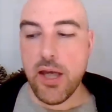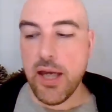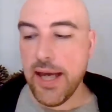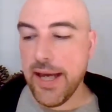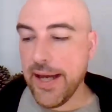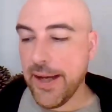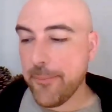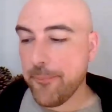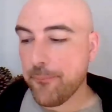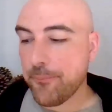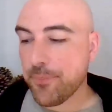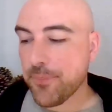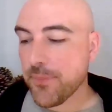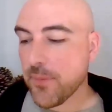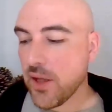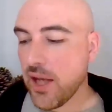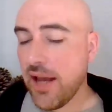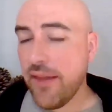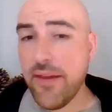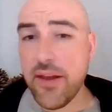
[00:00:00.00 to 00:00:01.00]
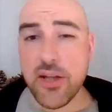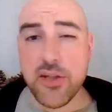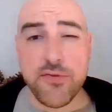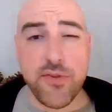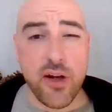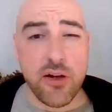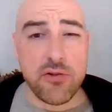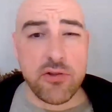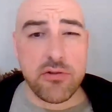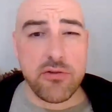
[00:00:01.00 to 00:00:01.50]
And then as
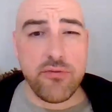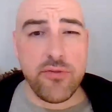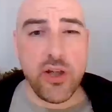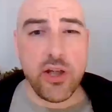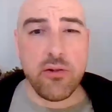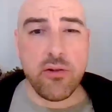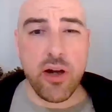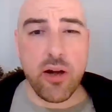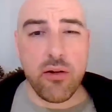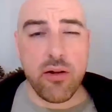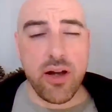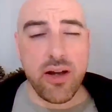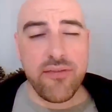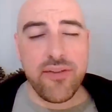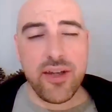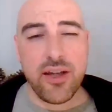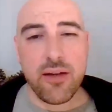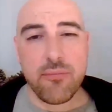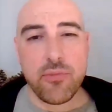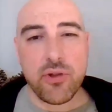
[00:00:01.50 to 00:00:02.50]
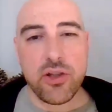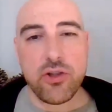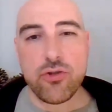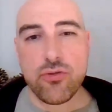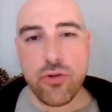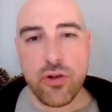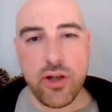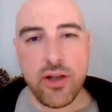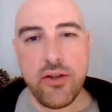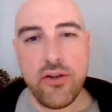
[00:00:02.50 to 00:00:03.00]
far as a review, I think I'm going to
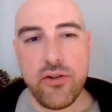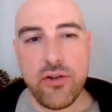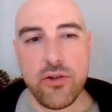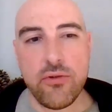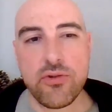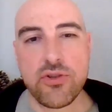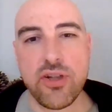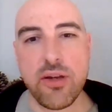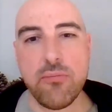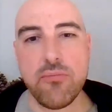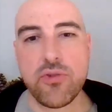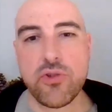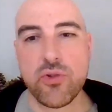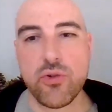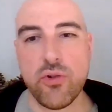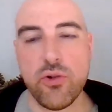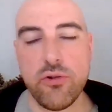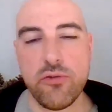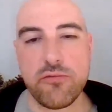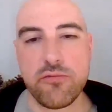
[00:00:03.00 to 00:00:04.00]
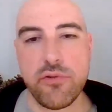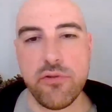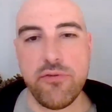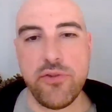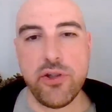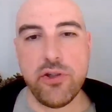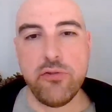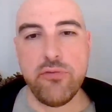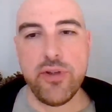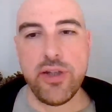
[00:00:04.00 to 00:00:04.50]
try and do some sort of
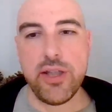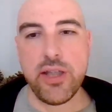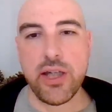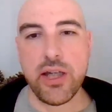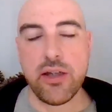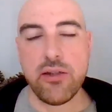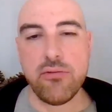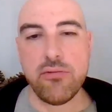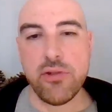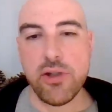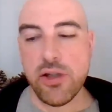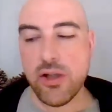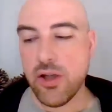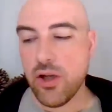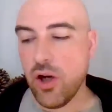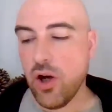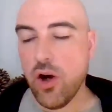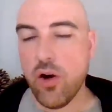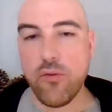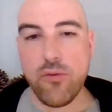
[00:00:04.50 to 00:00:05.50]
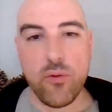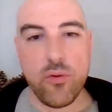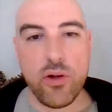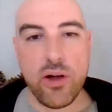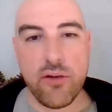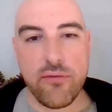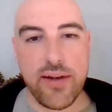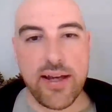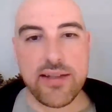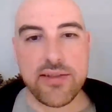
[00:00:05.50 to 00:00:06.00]
review video
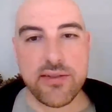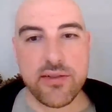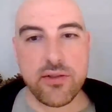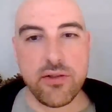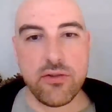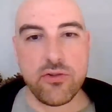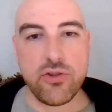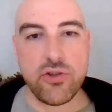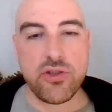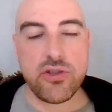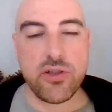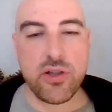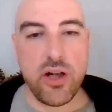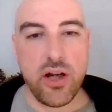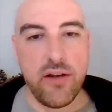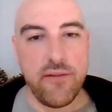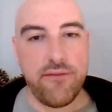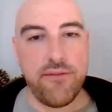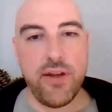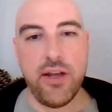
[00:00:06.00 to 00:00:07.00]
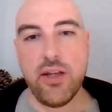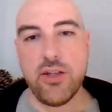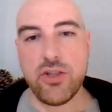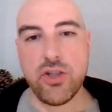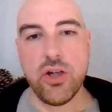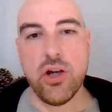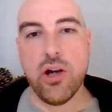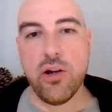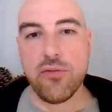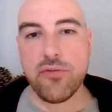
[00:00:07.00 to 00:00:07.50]
of Ascot, just to kind of finish it
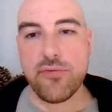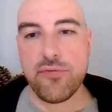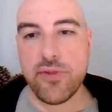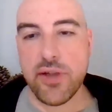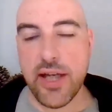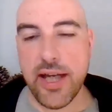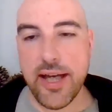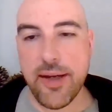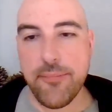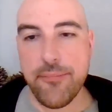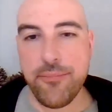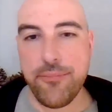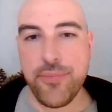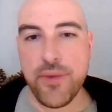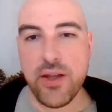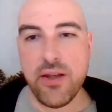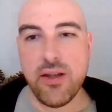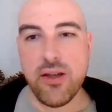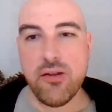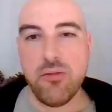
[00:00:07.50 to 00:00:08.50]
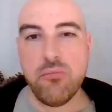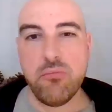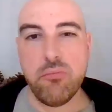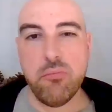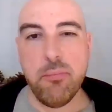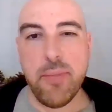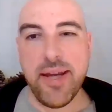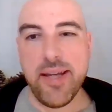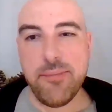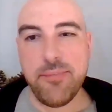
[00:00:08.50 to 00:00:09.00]
off,
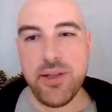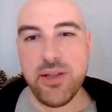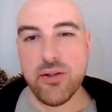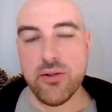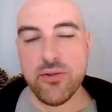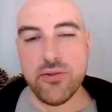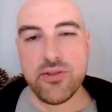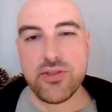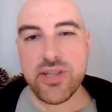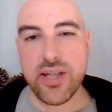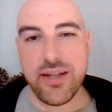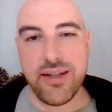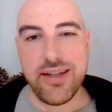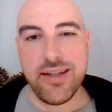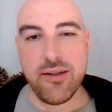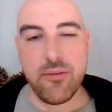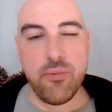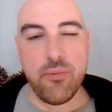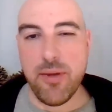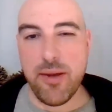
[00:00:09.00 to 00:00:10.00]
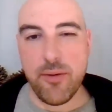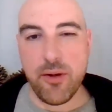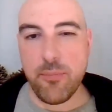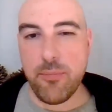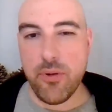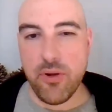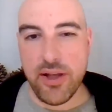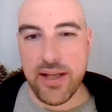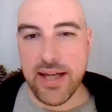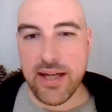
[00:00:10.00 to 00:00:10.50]
maybe on Sunday. Maybe I'll
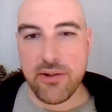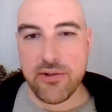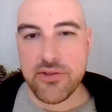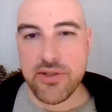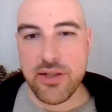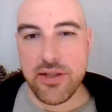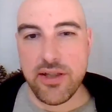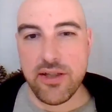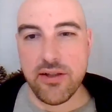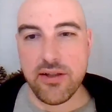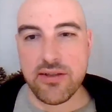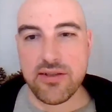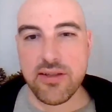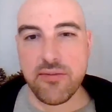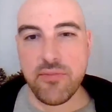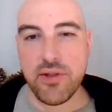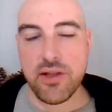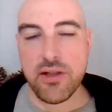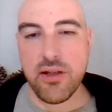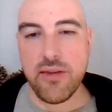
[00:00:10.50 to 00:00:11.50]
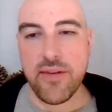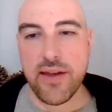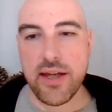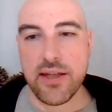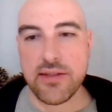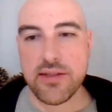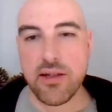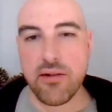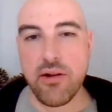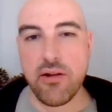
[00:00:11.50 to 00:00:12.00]
put it out Sunday night, something like
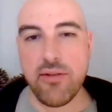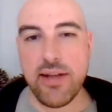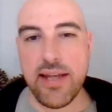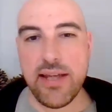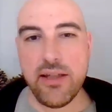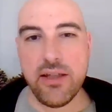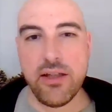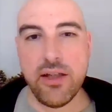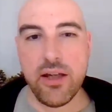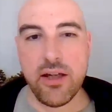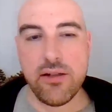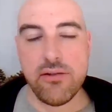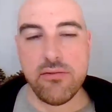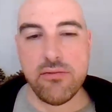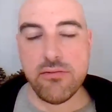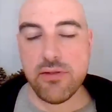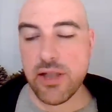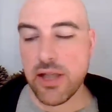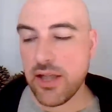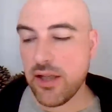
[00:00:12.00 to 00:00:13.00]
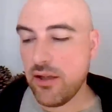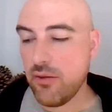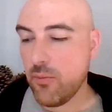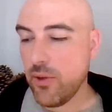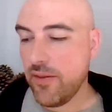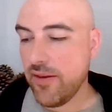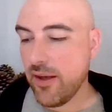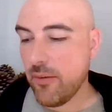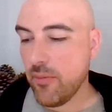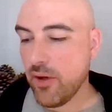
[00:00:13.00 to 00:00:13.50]
that. So I'll let you know
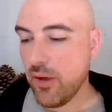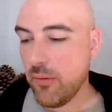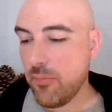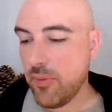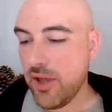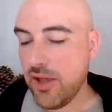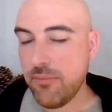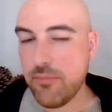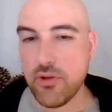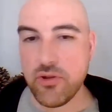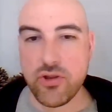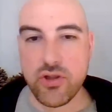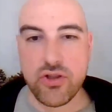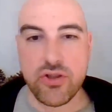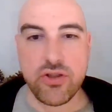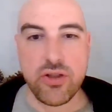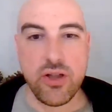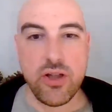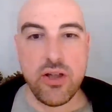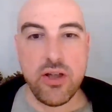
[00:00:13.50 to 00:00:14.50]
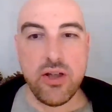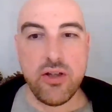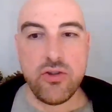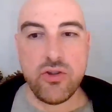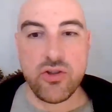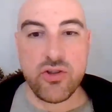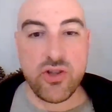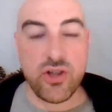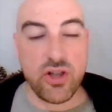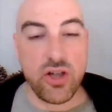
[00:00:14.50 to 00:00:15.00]
when that might be. But just
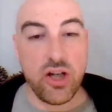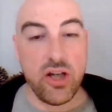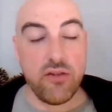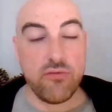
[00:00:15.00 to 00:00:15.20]
to kind